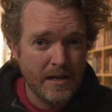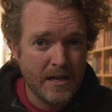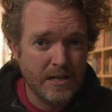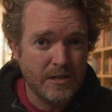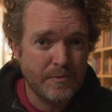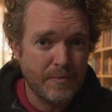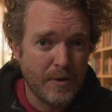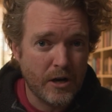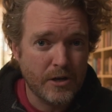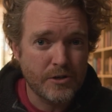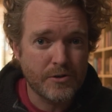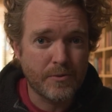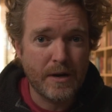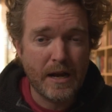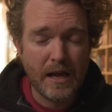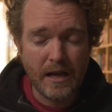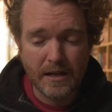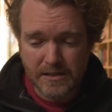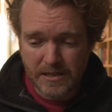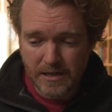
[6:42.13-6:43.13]
Spiritual
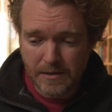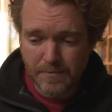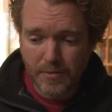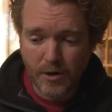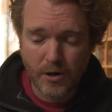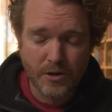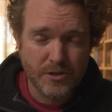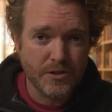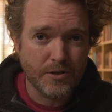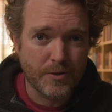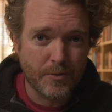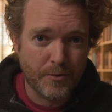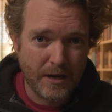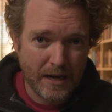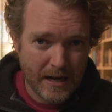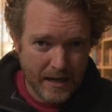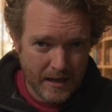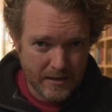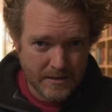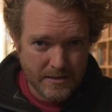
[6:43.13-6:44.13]
reality, personal
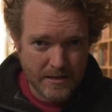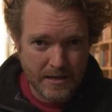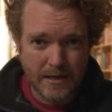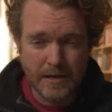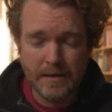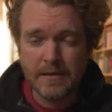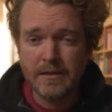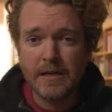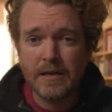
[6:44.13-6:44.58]
reality.